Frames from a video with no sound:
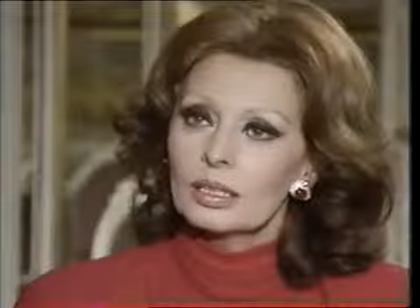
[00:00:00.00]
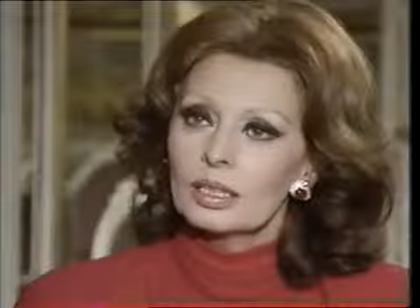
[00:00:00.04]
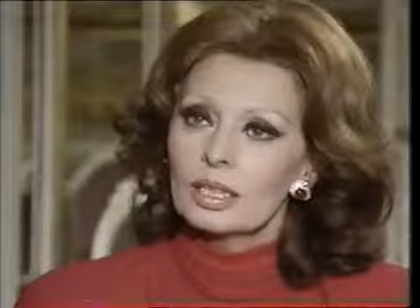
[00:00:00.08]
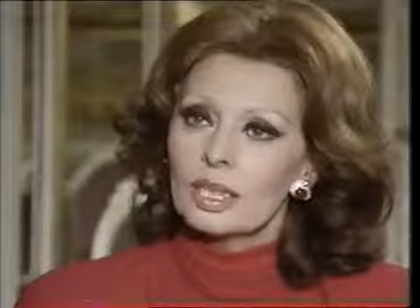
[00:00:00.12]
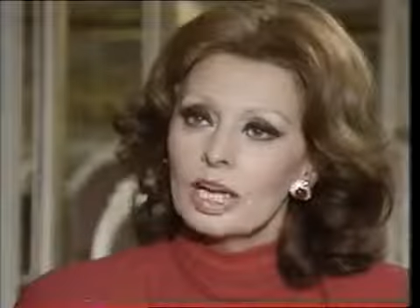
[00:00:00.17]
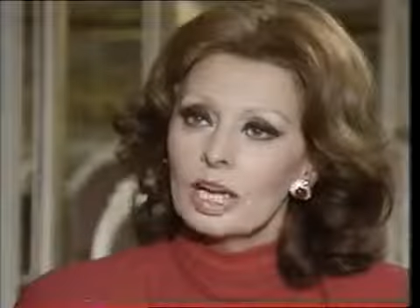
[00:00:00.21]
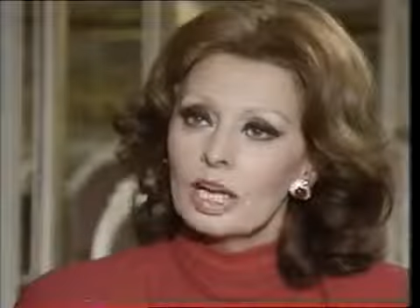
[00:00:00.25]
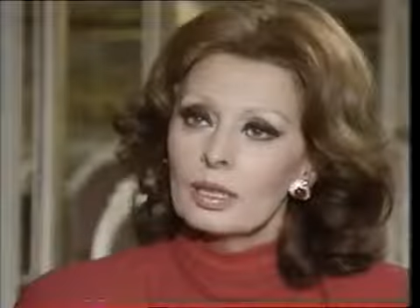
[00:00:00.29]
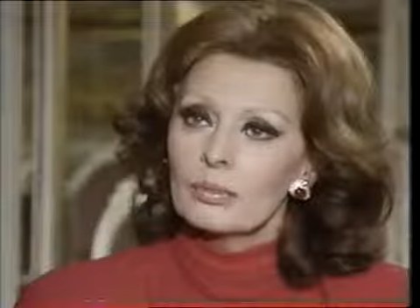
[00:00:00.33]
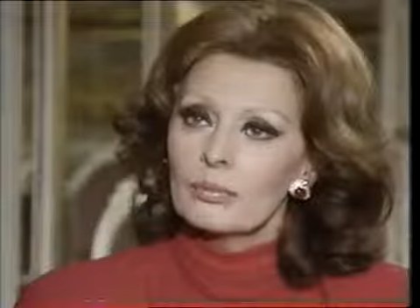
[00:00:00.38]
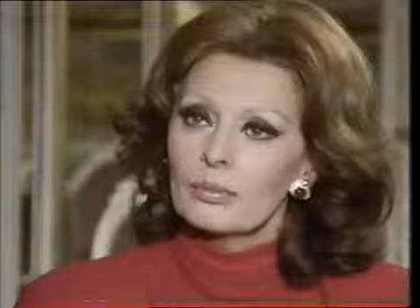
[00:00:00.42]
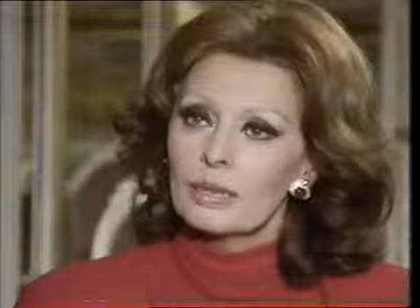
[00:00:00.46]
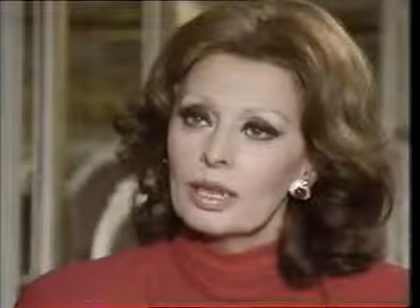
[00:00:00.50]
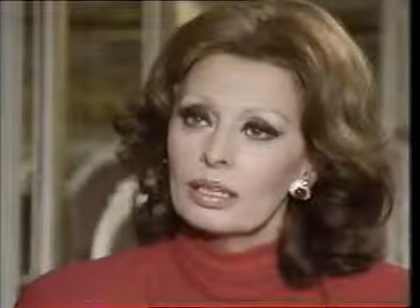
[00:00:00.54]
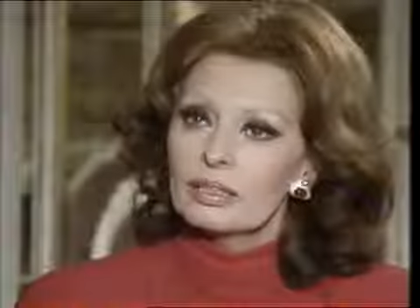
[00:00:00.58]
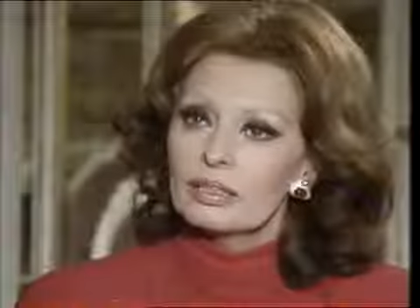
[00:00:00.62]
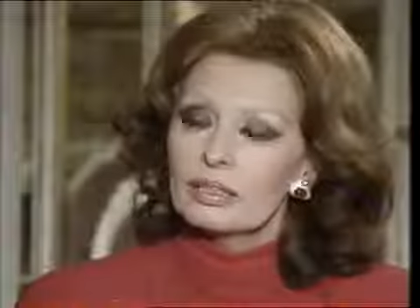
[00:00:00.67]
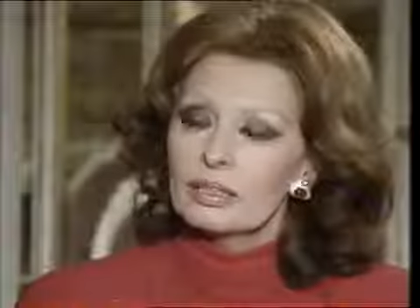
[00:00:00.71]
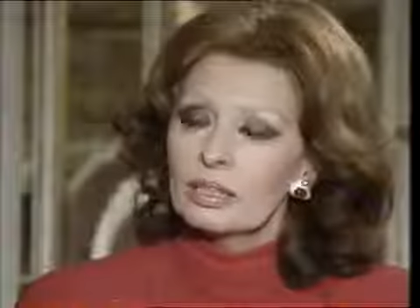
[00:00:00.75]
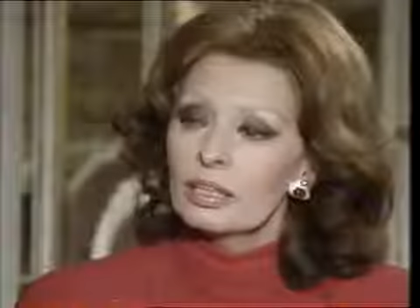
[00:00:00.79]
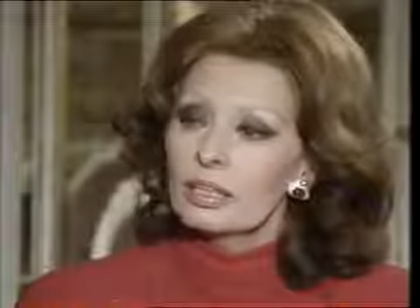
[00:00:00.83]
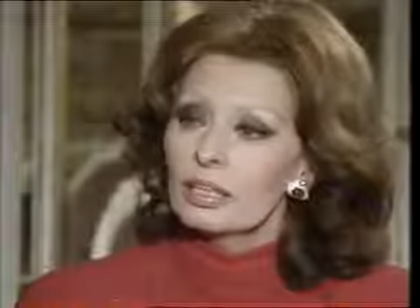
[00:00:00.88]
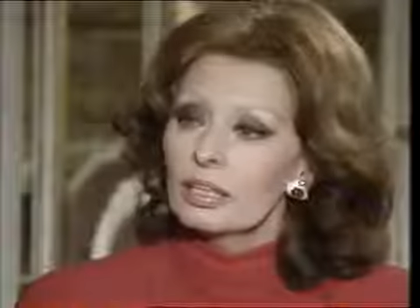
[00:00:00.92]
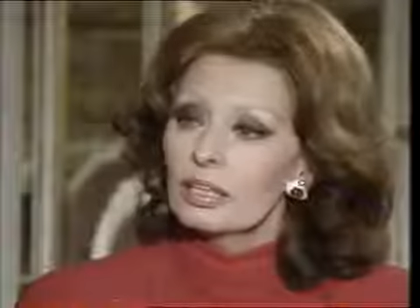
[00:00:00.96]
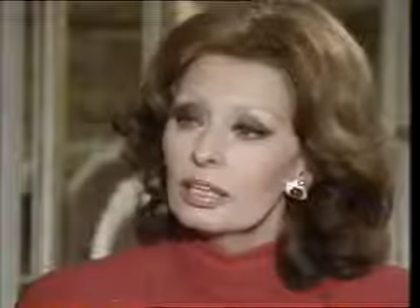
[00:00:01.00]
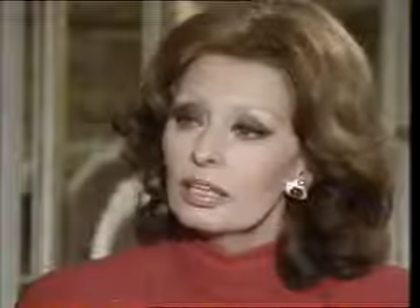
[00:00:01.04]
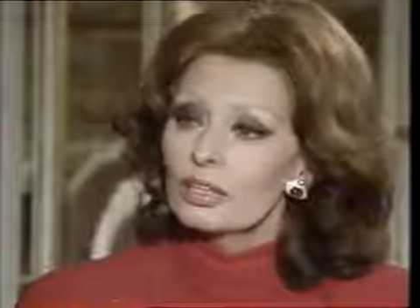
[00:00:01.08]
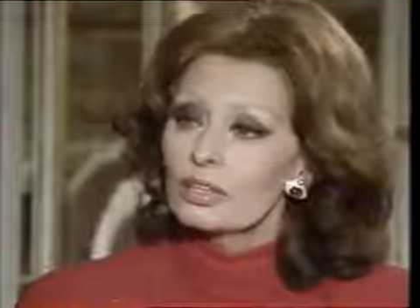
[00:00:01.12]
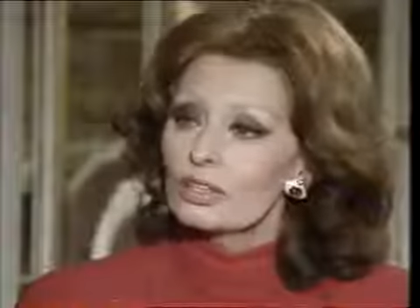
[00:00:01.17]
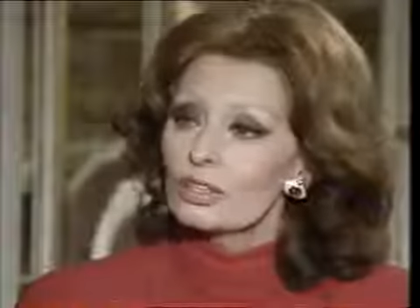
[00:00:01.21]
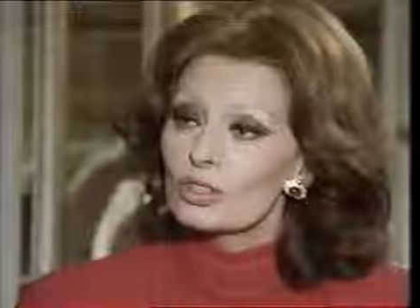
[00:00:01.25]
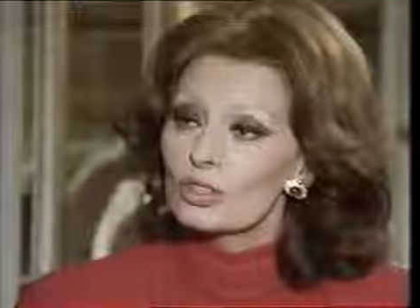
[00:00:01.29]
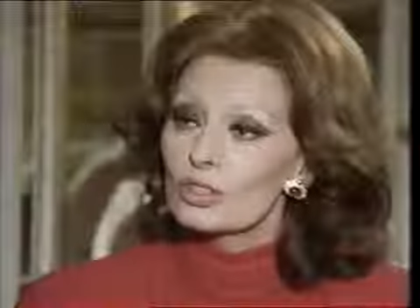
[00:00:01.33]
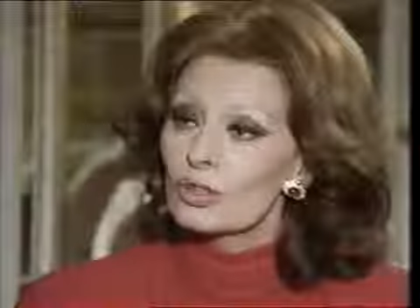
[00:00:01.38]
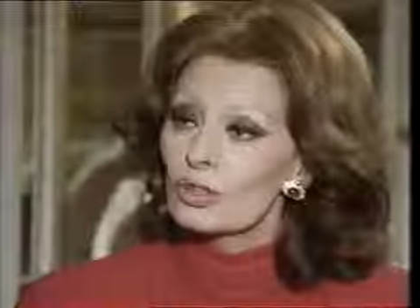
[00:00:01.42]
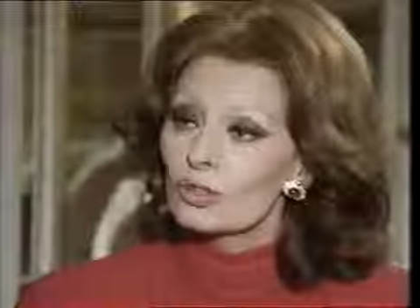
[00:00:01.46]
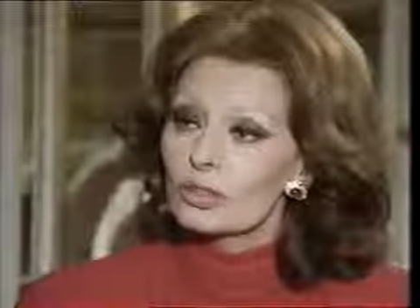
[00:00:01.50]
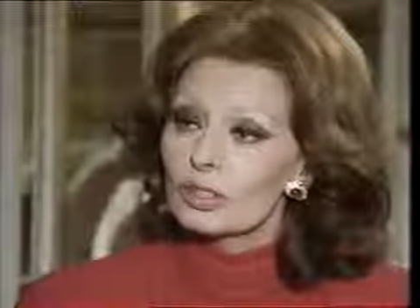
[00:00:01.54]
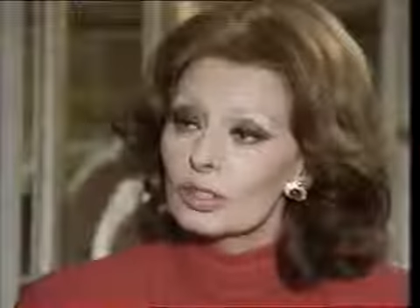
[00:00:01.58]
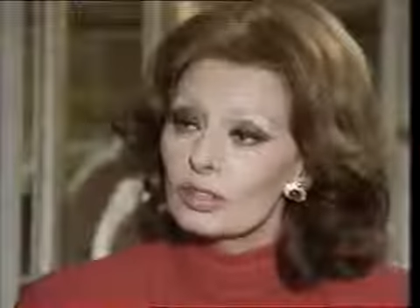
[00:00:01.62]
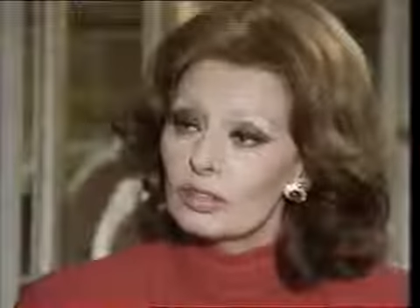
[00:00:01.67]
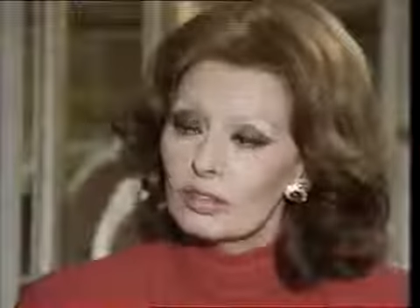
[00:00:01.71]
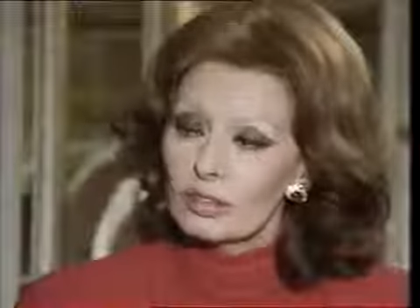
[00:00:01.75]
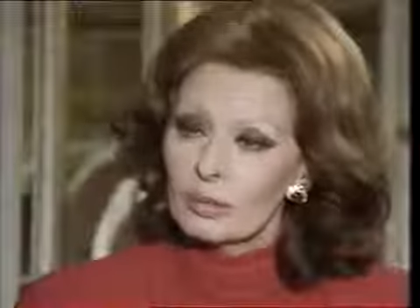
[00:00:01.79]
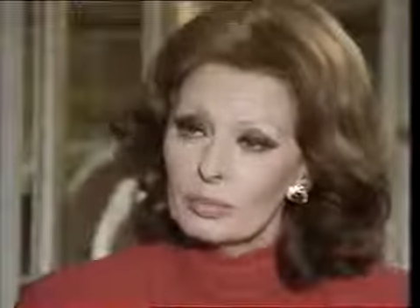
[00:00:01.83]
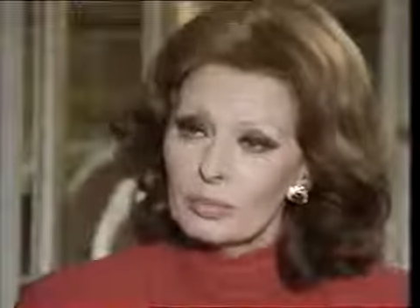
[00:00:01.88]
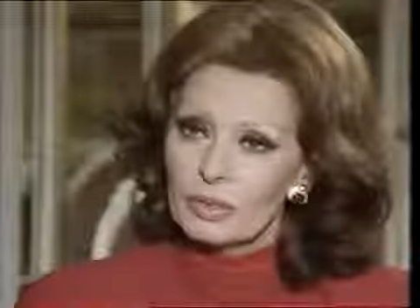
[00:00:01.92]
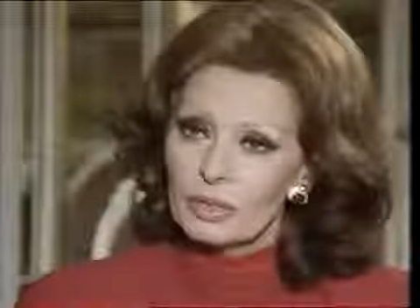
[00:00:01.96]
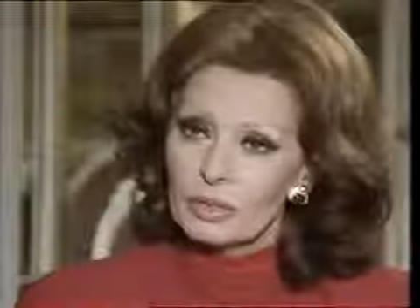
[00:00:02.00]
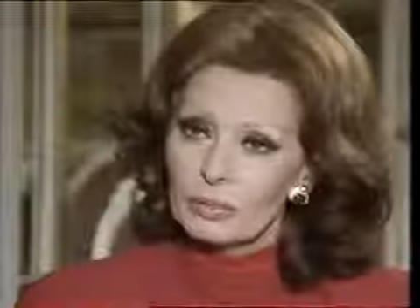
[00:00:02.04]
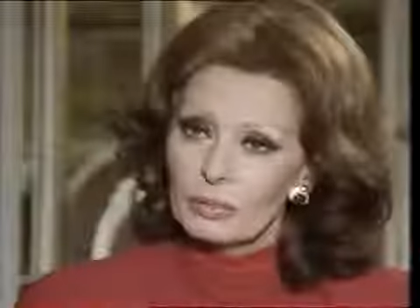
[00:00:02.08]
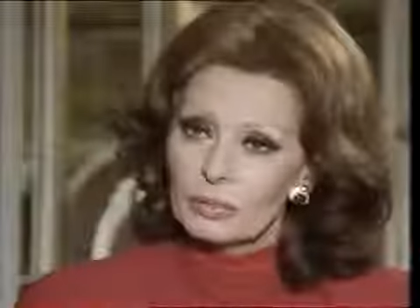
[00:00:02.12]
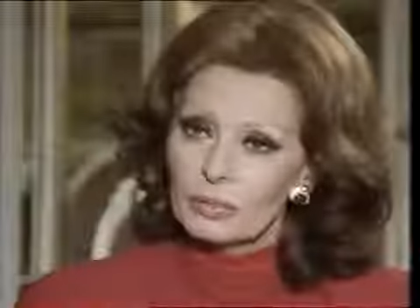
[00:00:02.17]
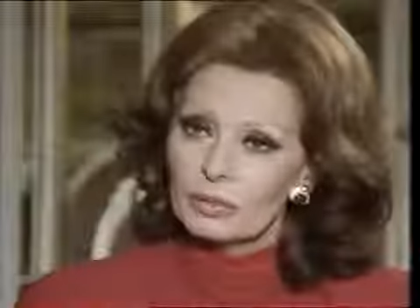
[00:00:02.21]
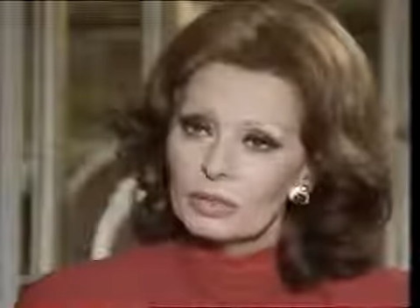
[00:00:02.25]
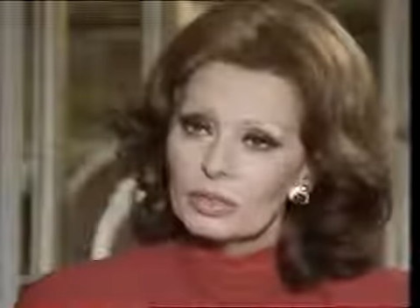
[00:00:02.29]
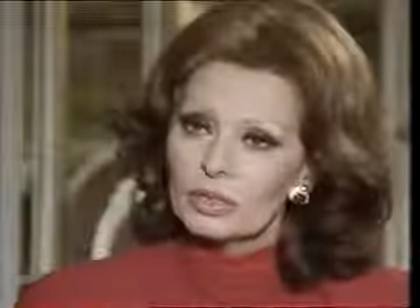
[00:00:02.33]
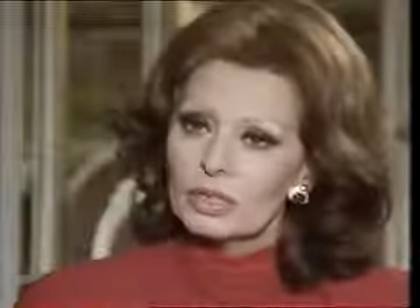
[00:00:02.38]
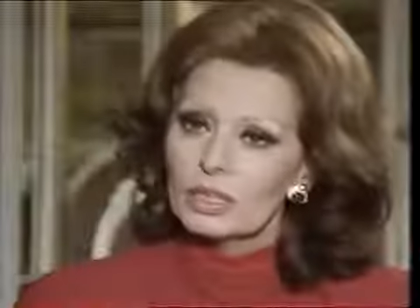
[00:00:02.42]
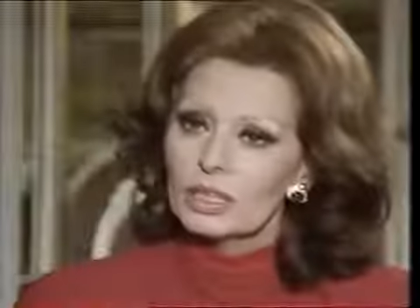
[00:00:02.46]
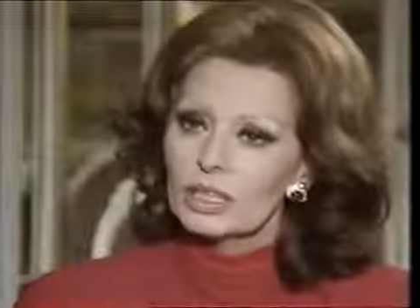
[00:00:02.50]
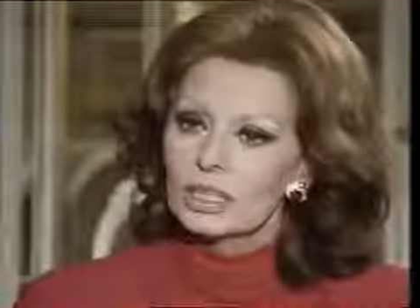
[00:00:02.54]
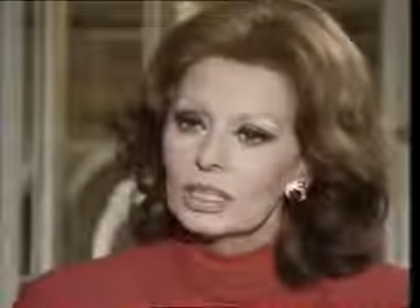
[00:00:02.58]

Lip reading: I met extraordinary people.